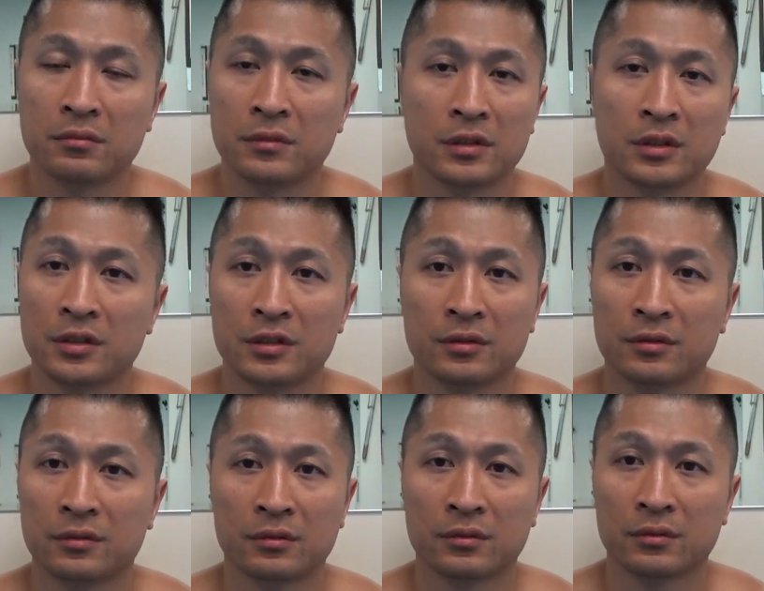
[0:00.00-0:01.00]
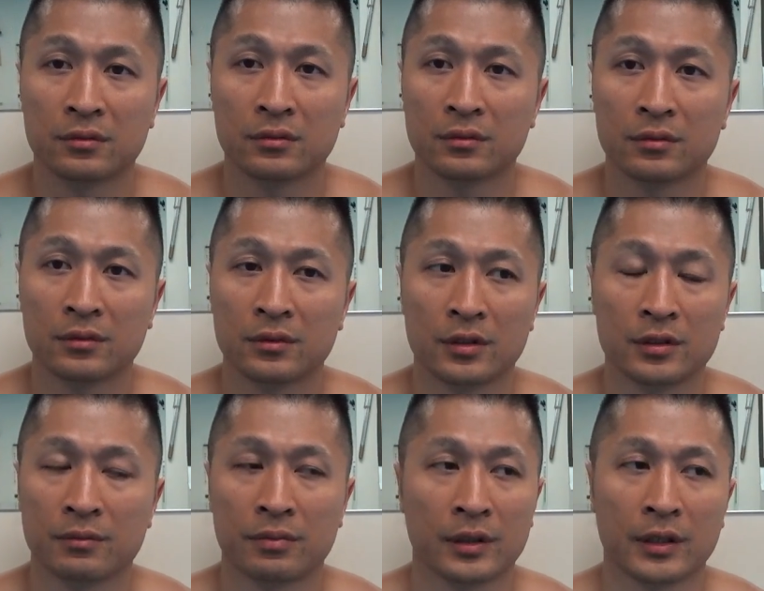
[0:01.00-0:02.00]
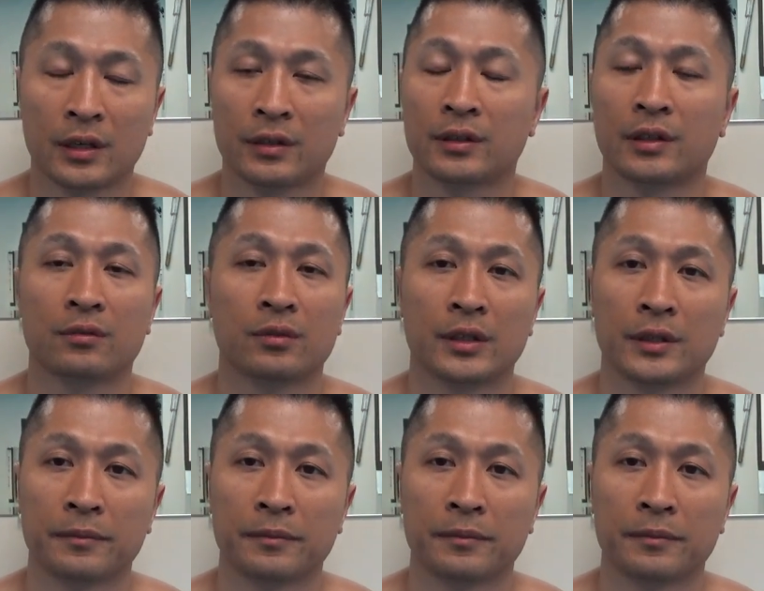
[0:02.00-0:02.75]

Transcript: it doesn't doesn't play out that way.